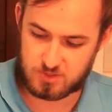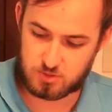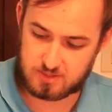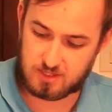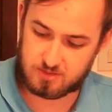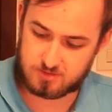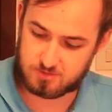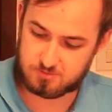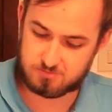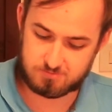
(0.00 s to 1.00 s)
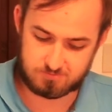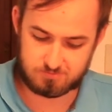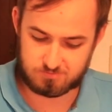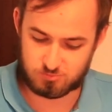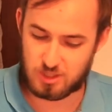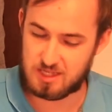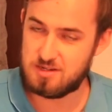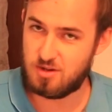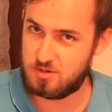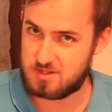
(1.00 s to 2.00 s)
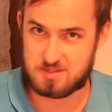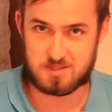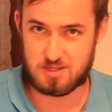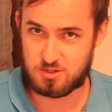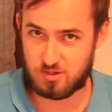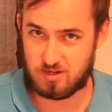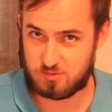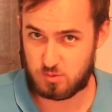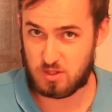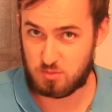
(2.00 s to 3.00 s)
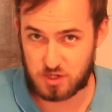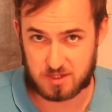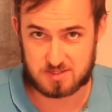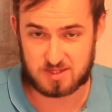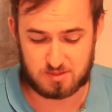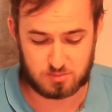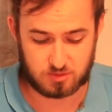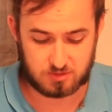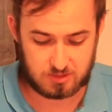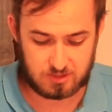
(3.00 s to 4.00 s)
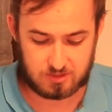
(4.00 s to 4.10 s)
you start to really notice that you don't have 20 workers anymore.